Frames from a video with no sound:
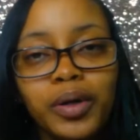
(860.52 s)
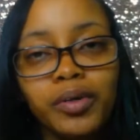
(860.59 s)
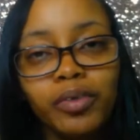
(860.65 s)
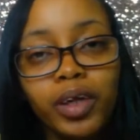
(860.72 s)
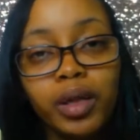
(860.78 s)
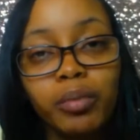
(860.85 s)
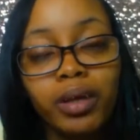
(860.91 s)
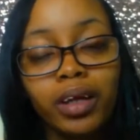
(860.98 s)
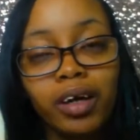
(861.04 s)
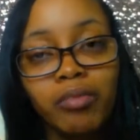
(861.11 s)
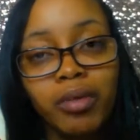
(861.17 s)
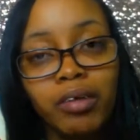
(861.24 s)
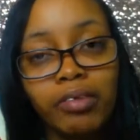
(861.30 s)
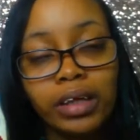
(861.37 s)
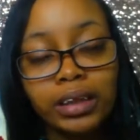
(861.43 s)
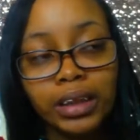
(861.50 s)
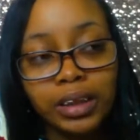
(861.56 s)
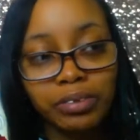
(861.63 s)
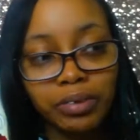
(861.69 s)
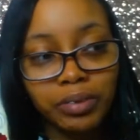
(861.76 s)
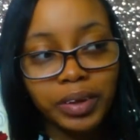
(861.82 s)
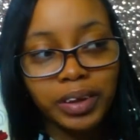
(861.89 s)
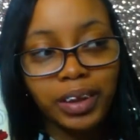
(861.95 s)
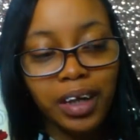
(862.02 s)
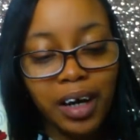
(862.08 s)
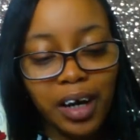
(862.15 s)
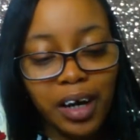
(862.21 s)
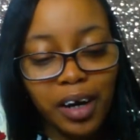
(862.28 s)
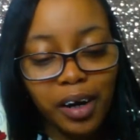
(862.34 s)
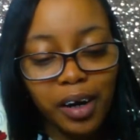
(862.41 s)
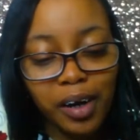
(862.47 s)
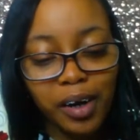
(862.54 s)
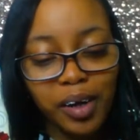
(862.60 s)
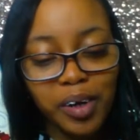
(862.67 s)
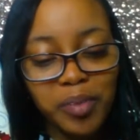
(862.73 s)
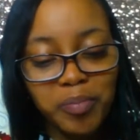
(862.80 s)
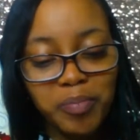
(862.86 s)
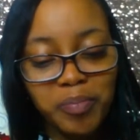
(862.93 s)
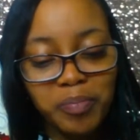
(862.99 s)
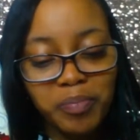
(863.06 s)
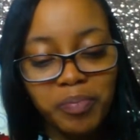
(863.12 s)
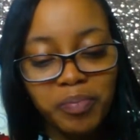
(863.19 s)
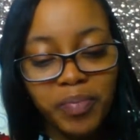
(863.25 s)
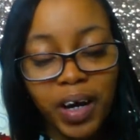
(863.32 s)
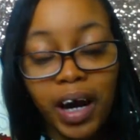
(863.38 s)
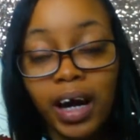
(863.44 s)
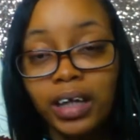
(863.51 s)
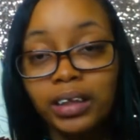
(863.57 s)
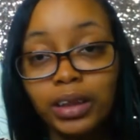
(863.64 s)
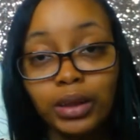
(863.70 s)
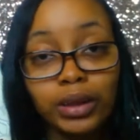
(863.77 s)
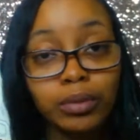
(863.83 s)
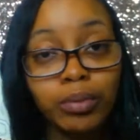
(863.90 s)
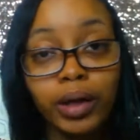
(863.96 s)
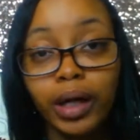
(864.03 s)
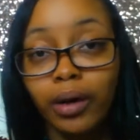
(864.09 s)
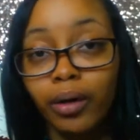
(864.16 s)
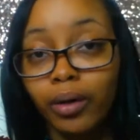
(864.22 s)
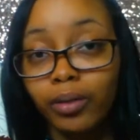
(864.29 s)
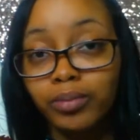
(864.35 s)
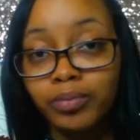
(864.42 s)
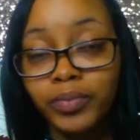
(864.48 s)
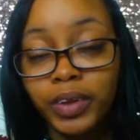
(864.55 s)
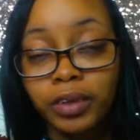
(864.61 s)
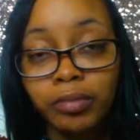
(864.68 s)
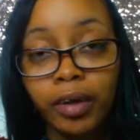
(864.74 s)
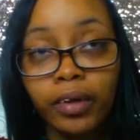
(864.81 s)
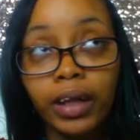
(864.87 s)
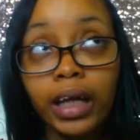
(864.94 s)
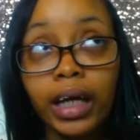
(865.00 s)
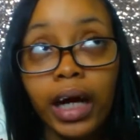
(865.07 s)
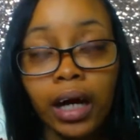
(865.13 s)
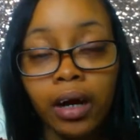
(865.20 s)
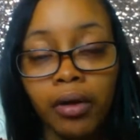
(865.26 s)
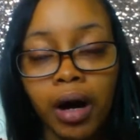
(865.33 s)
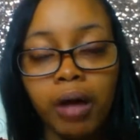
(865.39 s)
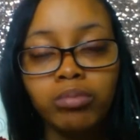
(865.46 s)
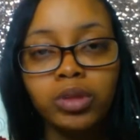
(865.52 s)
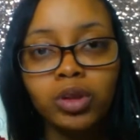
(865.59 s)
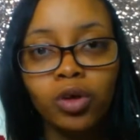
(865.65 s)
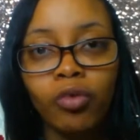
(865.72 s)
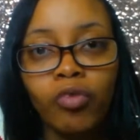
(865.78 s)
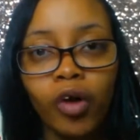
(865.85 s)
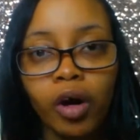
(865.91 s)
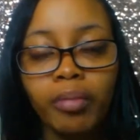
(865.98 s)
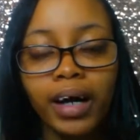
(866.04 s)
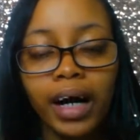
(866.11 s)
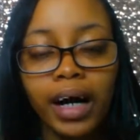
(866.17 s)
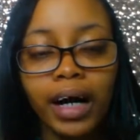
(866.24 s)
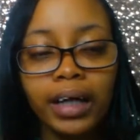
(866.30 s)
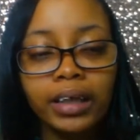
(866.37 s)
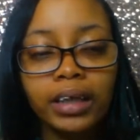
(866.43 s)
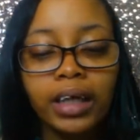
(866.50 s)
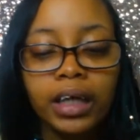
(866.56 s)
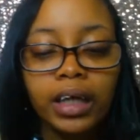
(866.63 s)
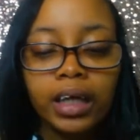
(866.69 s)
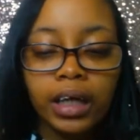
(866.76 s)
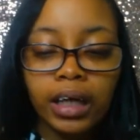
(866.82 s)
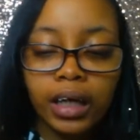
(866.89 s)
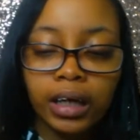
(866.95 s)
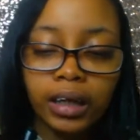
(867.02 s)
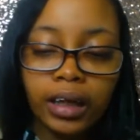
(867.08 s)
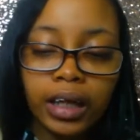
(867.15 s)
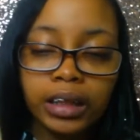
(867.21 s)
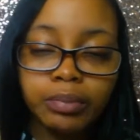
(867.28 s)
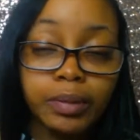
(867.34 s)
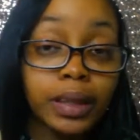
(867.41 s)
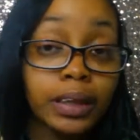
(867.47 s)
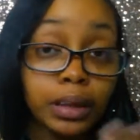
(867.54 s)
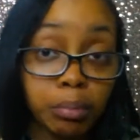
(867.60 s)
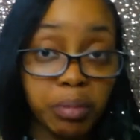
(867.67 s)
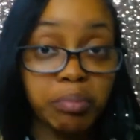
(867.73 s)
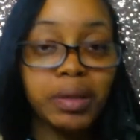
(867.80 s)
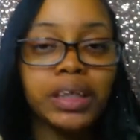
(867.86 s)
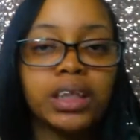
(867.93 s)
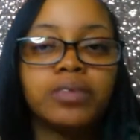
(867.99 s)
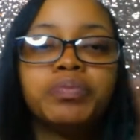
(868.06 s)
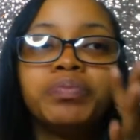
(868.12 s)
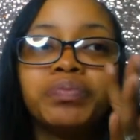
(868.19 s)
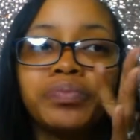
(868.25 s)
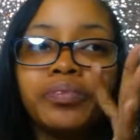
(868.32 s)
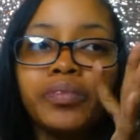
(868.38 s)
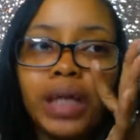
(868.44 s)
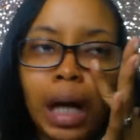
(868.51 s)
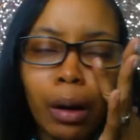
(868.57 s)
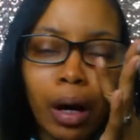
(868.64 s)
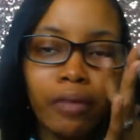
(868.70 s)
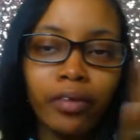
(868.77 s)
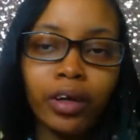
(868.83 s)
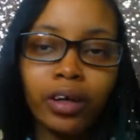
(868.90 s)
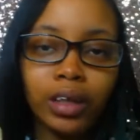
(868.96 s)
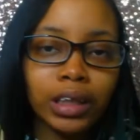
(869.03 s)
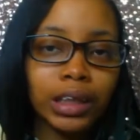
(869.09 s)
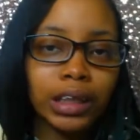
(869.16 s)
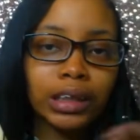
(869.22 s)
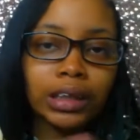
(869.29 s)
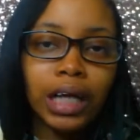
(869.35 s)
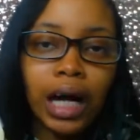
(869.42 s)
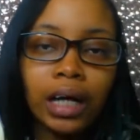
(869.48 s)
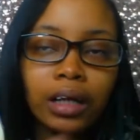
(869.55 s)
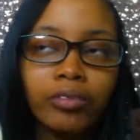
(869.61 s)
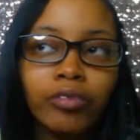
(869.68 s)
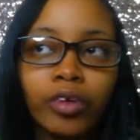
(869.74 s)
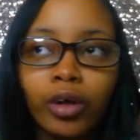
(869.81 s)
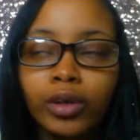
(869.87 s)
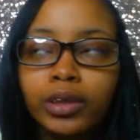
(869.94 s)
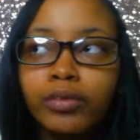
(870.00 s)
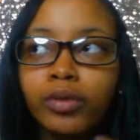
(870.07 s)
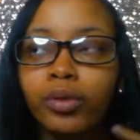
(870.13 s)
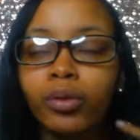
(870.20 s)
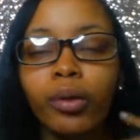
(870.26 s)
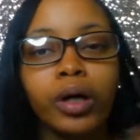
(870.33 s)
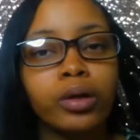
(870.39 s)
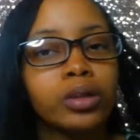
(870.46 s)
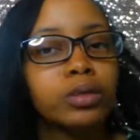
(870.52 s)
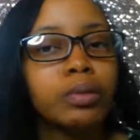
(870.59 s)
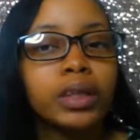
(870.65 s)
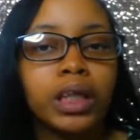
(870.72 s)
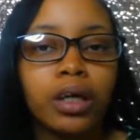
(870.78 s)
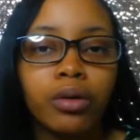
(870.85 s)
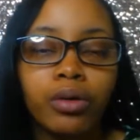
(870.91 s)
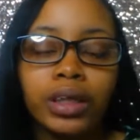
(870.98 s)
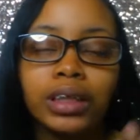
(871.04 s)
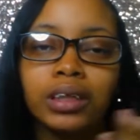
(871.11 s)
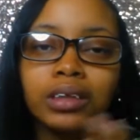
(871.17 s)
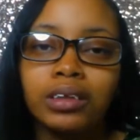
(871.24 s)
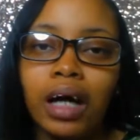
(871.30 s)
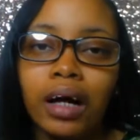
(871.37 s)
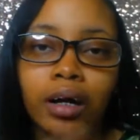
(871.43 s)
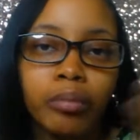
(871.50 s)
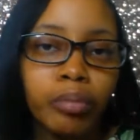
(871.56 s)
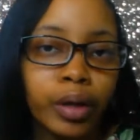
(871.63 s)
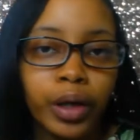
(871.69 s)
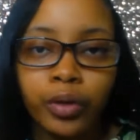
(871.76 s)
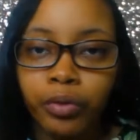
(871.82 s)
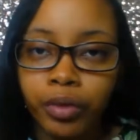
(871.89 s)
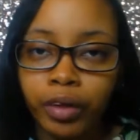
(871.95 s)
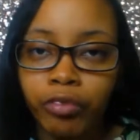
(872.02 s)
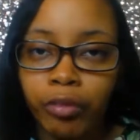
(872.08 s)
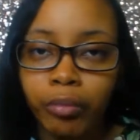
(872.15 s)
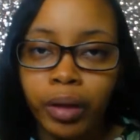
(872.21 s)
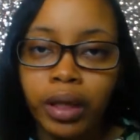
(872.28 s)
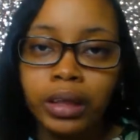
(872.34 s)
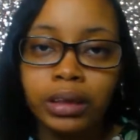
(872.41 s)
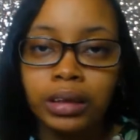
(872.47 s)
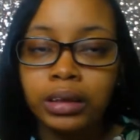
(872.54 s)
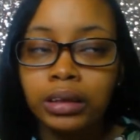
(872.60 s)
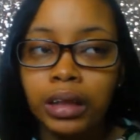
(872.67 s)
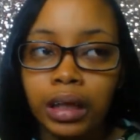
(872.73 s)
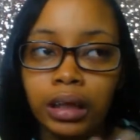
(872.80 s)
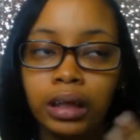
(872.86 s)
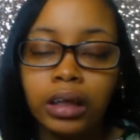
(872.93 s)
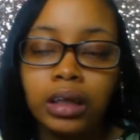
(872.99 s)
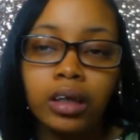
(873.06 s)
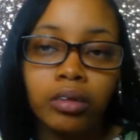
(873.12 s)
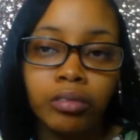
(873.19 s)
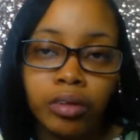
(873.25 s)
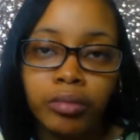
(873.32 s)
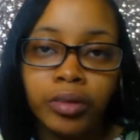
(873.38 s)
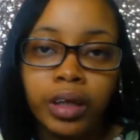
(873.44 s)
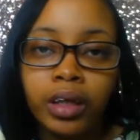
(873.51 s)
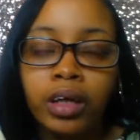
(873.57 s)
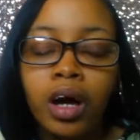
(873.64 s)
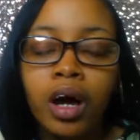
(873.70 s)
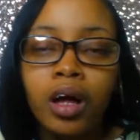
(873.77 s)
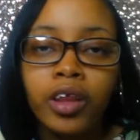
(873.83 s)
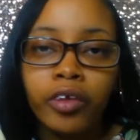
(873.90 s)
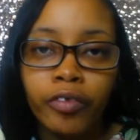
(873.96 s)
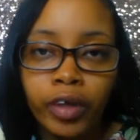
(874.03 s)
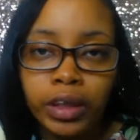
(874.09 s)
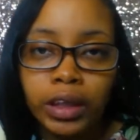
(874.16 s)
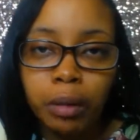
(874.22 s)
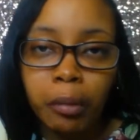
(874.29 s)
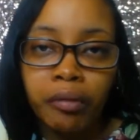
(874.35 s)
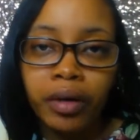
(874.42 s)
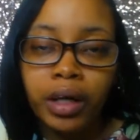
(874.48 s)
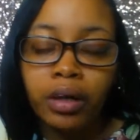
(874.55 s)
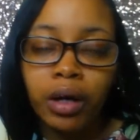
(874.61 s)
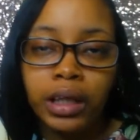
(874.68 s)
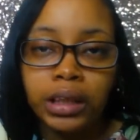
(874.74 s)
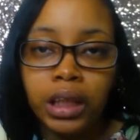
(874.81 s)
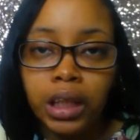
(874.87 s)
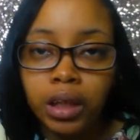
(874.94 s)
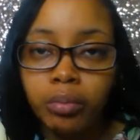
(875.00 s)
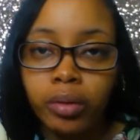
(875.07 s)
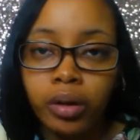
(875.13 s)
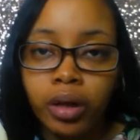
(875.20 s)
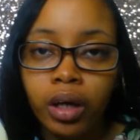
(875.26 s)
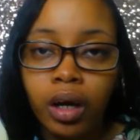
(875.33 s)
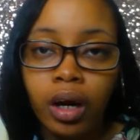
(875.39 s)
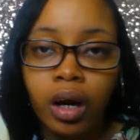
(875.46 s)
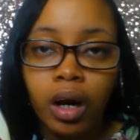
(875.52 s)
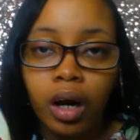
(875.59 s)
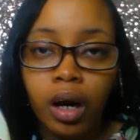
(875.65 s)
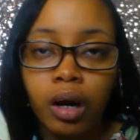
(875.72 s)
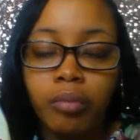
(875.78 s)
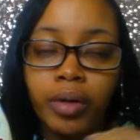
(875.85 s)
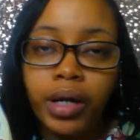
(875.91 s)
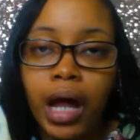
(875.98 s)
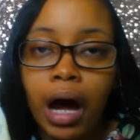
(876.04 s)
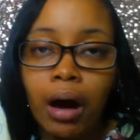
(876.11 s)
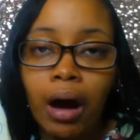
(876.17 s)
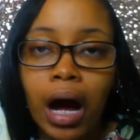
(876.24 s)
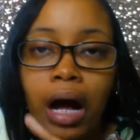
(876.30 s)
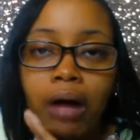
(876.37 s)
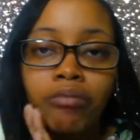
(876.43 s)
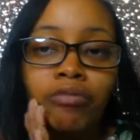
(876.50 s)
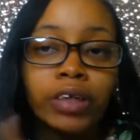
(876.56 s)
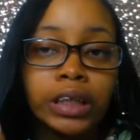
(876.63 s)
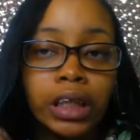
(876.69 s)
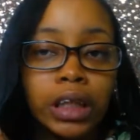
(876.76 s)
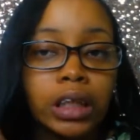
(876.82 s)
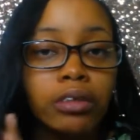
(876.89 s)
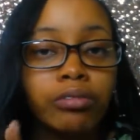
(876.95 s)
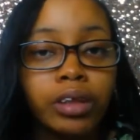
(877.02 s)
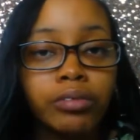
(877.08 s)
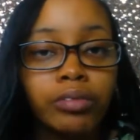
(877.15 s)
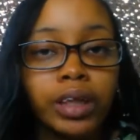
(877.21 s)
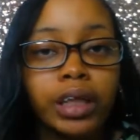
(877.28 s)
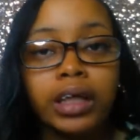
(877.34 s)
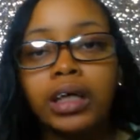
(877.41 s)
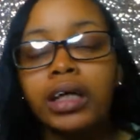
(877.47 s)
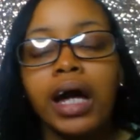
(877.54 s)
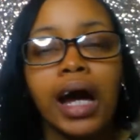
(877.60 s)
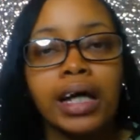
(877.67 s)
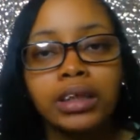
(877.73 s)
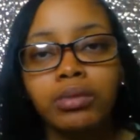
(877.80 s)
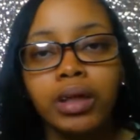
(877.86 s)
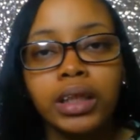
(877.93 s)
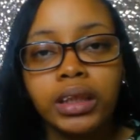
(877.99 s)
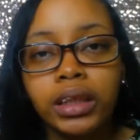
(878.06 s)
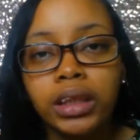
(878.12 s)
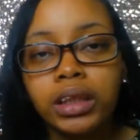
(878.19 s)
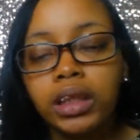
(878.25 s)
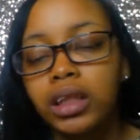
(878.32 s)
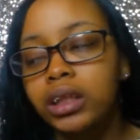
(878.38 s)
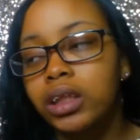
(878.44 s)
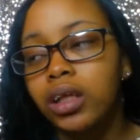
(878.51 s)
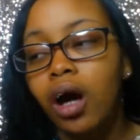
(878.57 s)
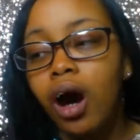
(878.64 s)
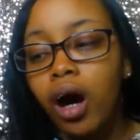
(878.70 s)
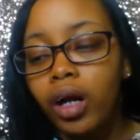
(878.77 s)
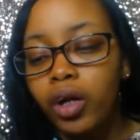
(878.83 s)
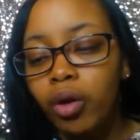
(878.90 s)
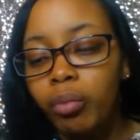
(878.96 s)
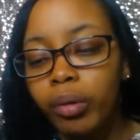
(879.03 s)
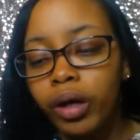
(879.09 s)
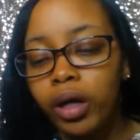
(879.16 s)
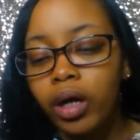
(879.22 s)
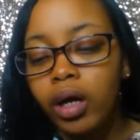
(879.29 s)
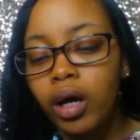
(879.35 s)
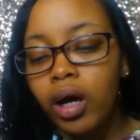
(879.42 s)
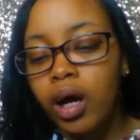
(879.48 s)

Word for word: Redeeming Love by Francine Rivers. Um, I ain't touched this book at all this month, like at all. I'm so far behind, and that's because I've been busy. However, this is not, for those of you who are new to my channel, this is not a brand new read for me. This is technically a reread. The first time I read it as an ebook, um, now I'm physically rereading it as well as listening to the audiobook.